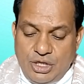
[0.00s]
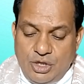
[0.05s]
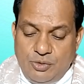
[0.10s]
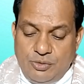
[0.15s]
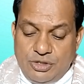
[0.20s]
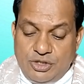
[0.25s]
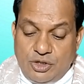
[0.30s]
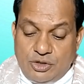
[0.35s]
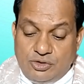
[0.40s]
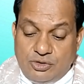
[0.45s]

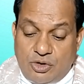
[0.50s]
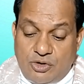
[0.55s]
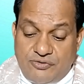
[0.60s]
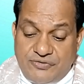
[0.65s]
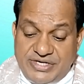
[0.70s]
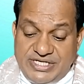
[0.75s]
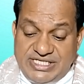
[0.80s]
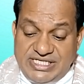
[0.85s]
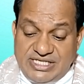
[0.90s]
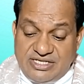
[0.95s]
With
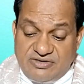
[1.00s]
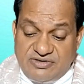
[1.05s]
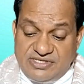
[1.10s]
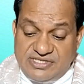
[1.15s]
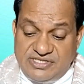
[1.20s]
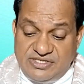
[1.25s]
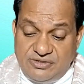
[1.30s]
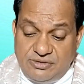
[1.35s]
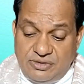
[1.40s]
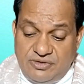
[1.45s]
authority
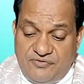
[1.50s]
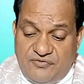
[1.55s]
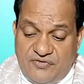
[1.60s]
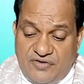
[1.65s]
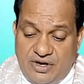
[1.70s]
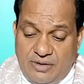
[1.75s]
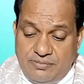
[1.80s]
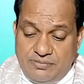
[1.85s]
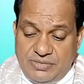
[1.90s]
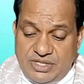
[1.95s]
received
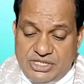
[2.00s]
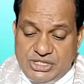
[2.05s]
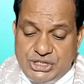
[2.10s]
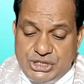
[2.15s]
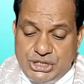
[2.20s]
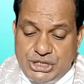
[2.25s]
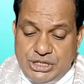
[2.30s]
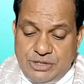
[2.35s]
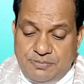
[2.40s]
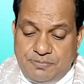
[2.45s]
from the
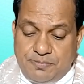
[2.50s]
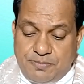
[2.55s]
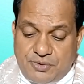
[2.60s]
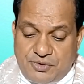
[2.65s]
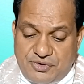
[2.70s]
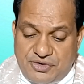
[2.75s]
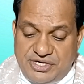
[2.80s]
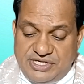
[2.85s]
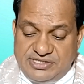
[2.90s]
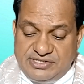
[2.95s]
chief
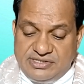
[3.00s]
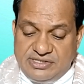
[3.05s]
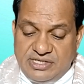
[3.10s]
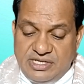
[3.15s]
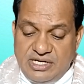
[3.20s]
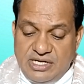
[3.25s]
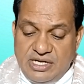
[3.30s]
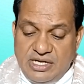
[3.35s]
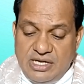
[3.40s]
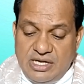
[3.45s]
priests,
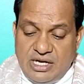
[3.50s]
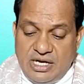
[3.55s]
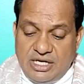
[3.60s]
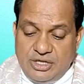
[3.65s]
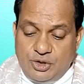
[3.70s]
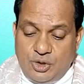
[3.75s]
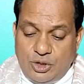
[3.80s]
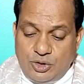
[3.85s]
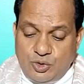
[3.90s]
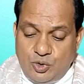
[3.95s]
I
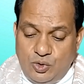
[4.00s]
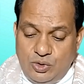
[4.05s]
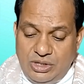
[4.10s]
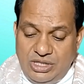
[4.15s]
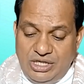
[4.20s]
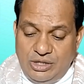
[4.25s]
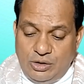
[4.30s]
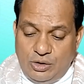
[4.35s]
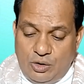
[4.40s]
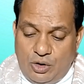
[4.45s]
not
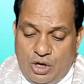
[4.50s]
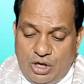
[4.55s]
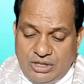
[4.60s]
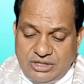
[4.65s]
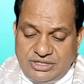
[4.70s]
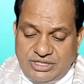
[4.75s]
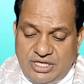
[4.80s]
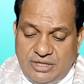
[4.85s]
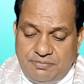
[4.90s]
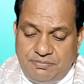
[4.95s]
only
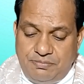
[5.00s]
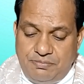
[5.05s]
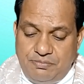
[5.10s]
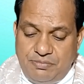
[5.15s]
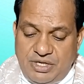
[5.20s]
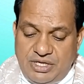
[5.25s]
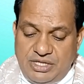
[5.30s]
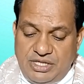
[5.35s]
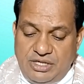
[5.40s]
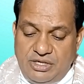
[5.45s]
locked up
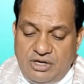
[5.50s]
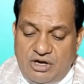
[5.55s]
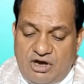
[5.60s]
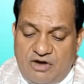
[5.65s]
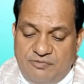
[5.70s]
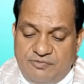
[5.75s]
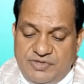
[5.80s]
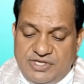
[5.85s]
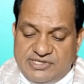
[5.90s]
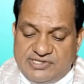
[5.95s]
many
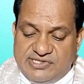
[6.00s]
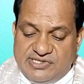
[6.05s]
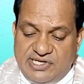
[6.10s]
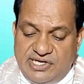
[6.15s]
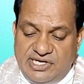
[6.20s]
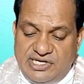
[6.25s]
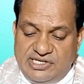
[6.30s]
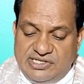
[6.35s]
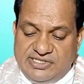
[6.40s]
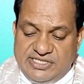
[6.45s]
of the
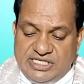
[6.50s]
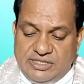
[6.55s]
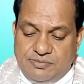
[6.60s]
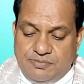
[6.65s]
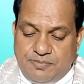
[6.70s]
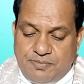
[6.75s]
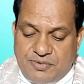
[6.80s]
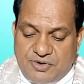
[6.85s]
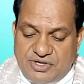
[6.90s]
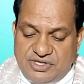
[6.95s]
saints
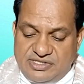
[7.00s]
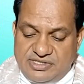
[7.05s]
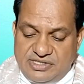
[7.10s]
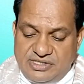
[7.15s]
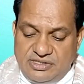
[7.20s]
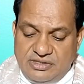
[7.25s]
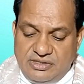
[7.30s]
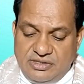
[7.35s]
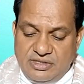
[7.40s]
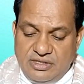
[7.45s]
in
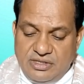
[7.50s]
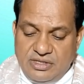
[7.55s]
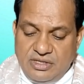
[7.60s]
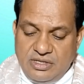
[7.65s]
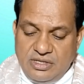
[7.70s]
prison,